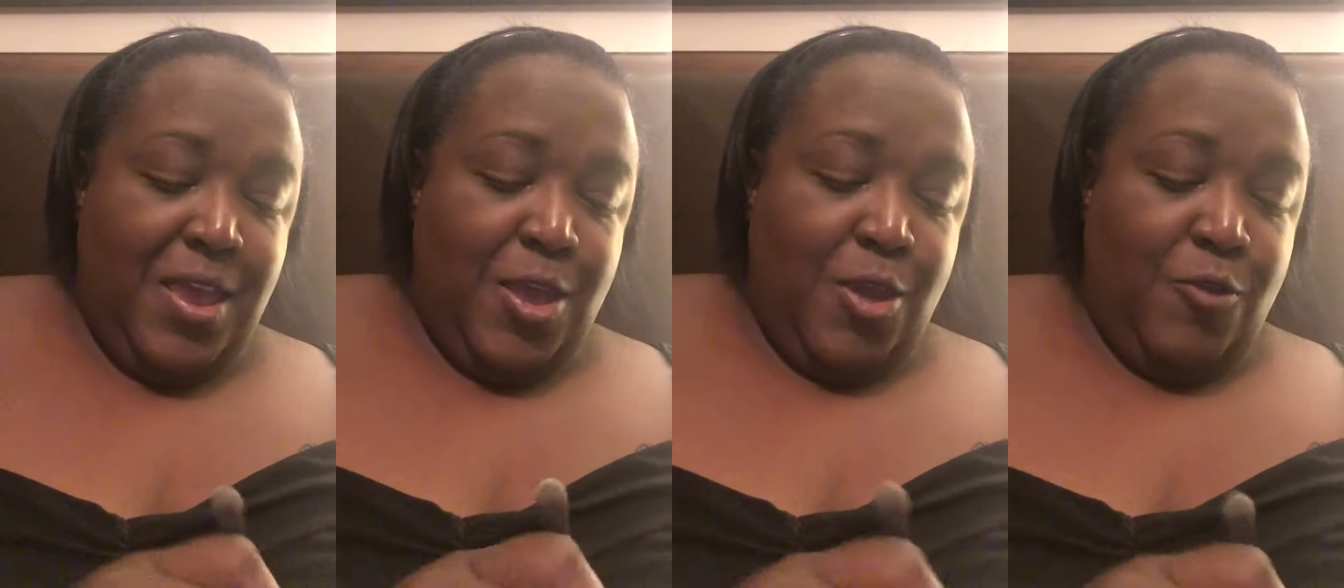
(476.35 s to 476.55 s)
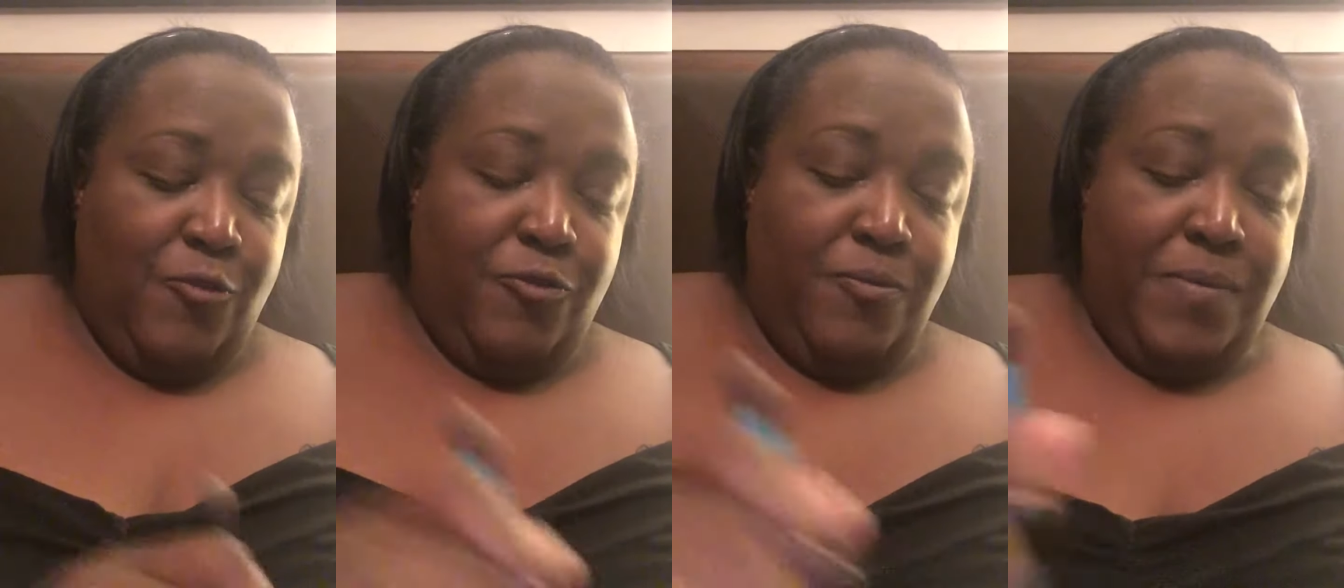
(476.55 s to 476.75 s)

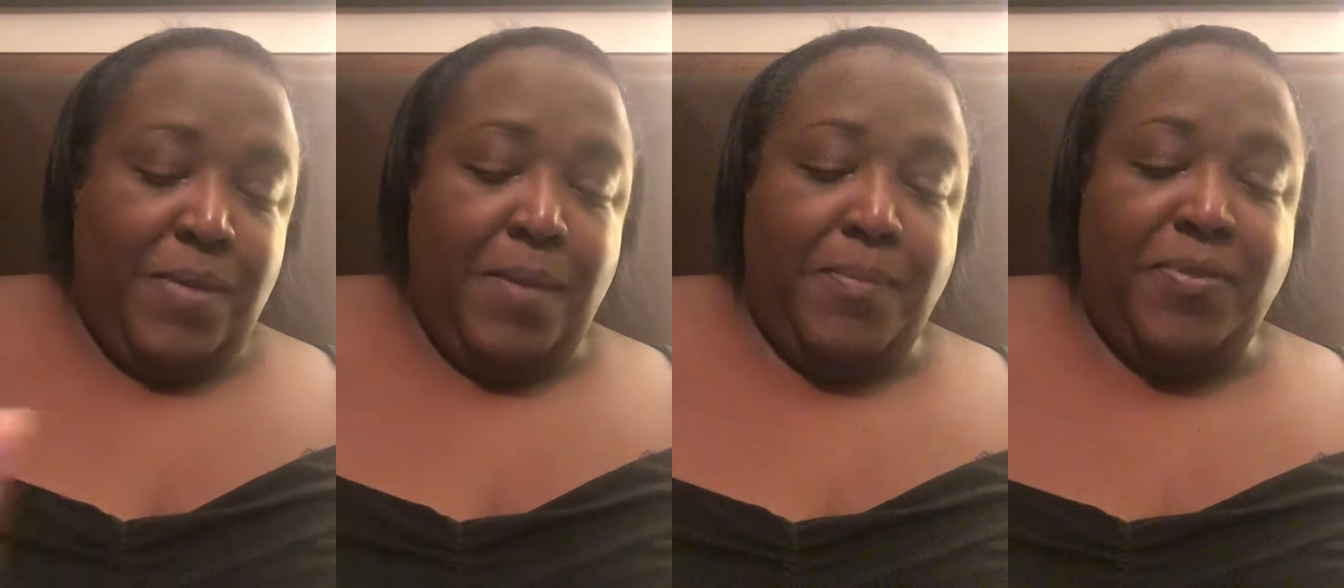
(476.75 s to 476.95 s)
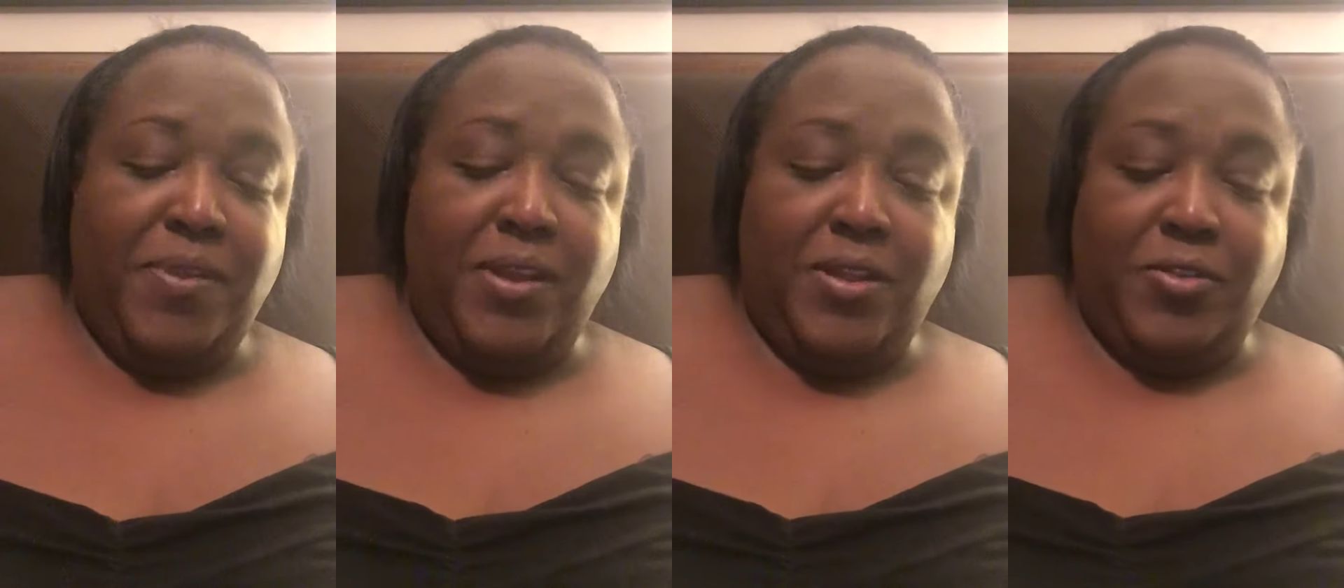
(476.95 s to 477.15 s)
from that
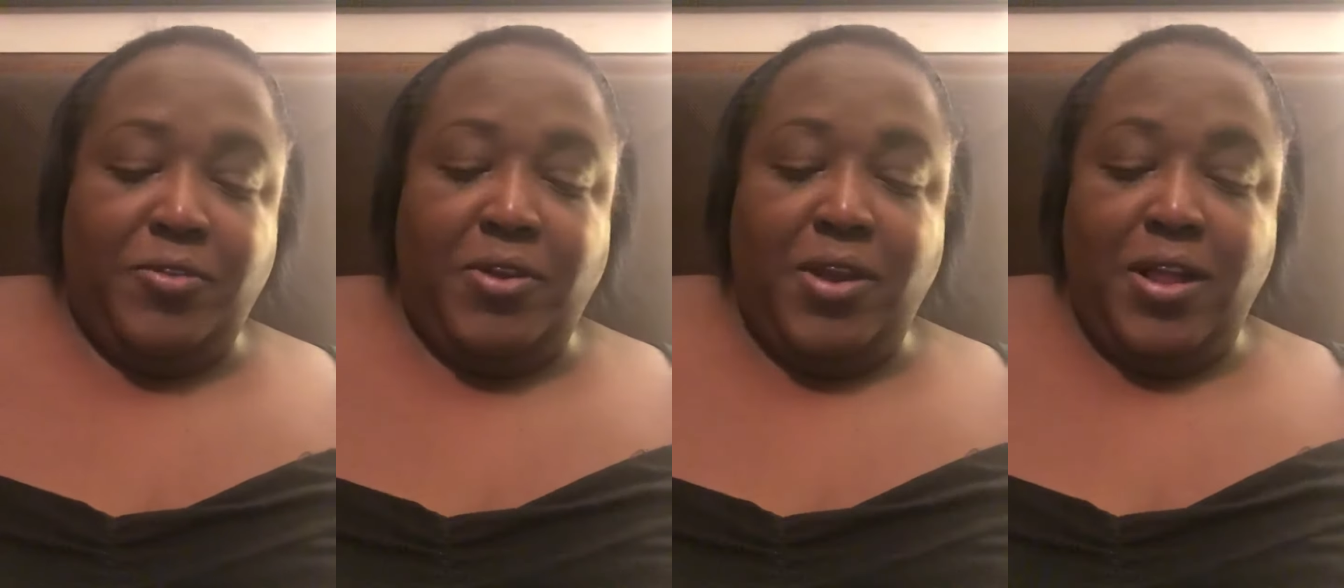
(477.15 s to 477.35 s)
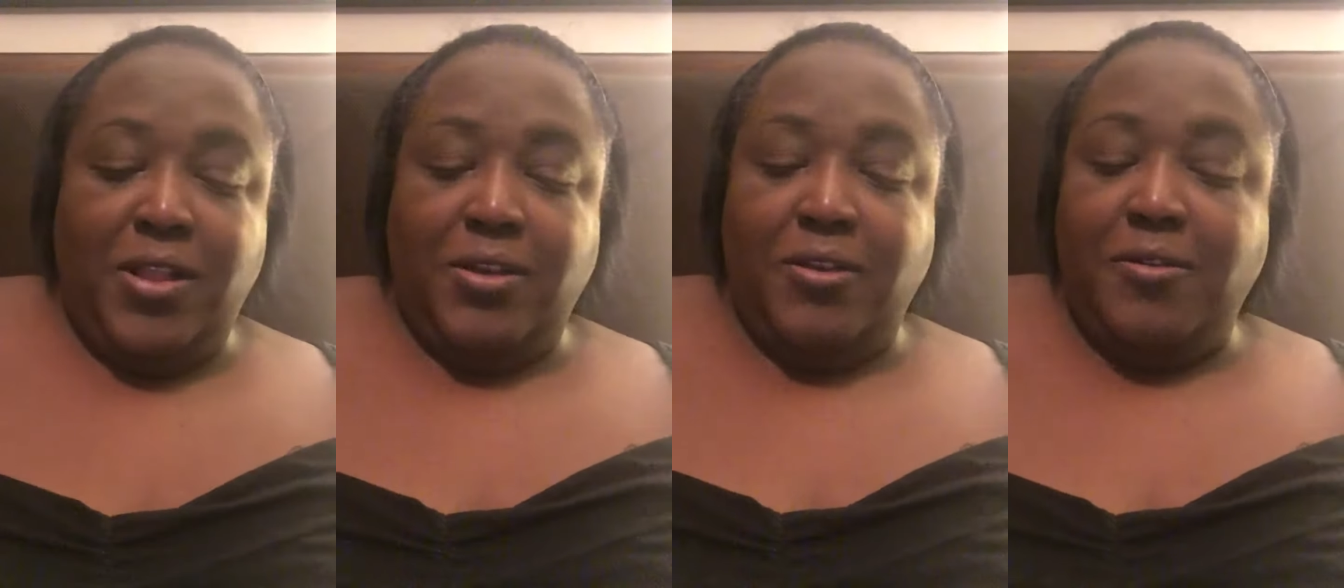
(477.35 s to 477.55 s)
particular
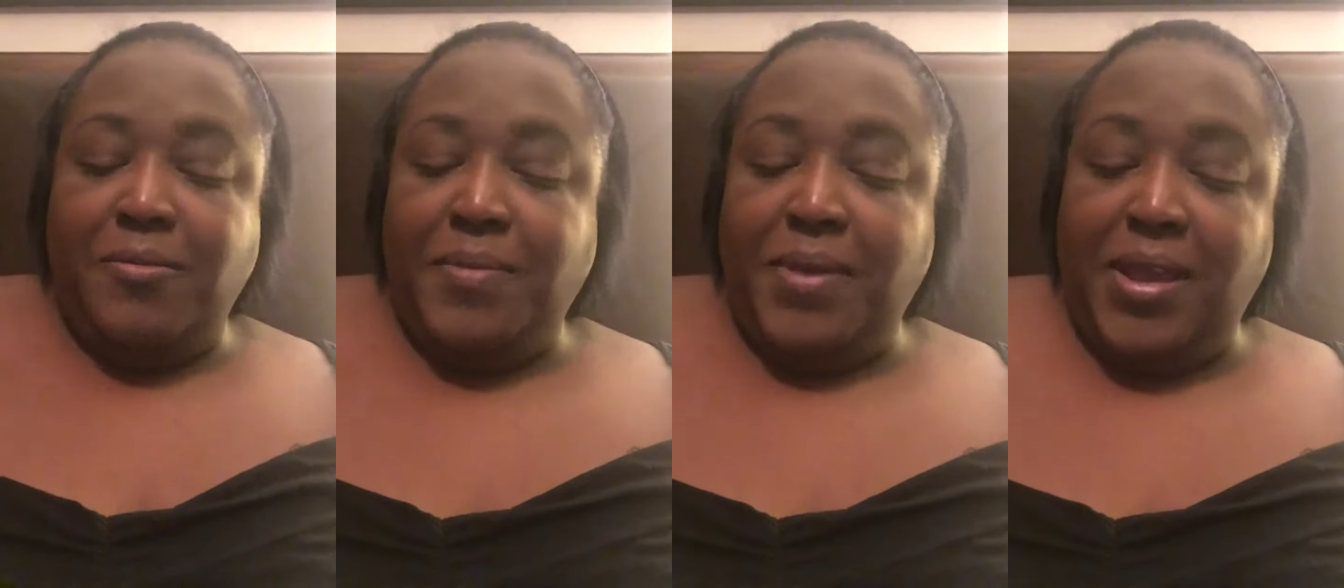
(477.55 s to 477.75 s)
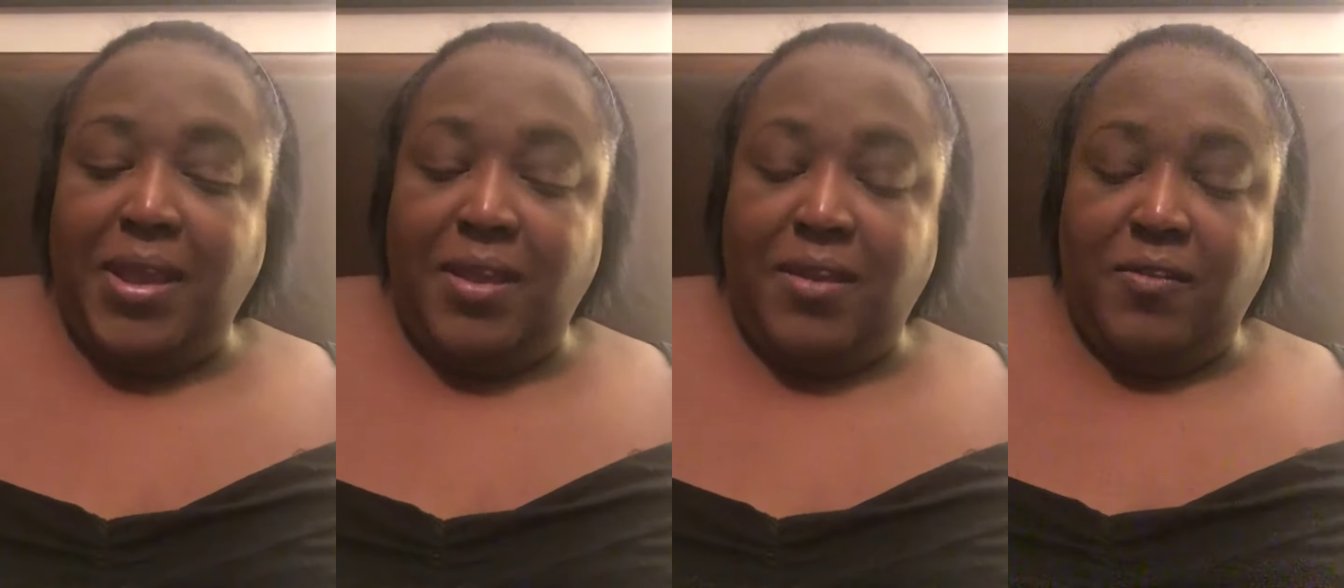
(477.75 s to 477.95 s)
color
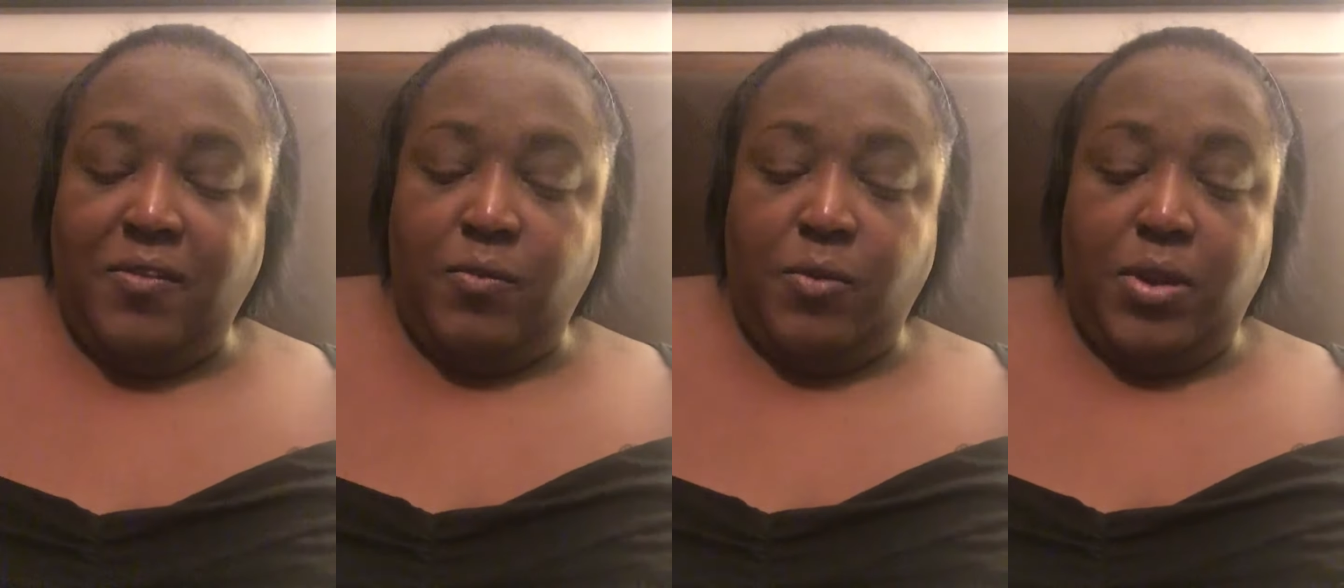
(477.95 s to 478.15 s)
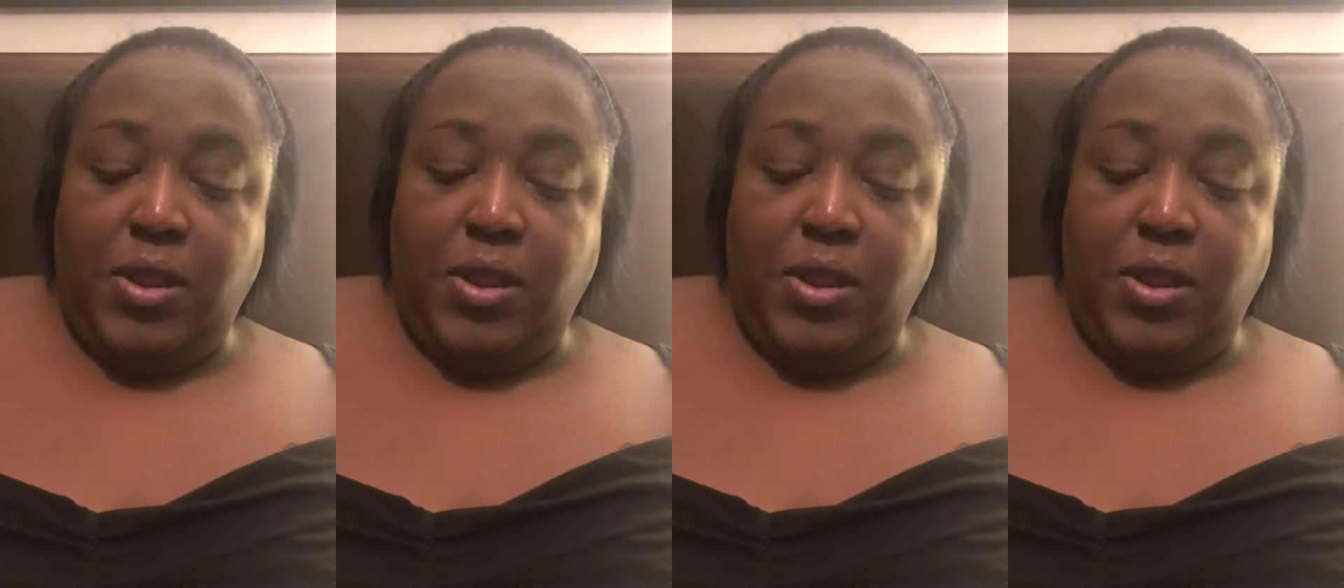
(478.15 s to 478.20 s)
because we're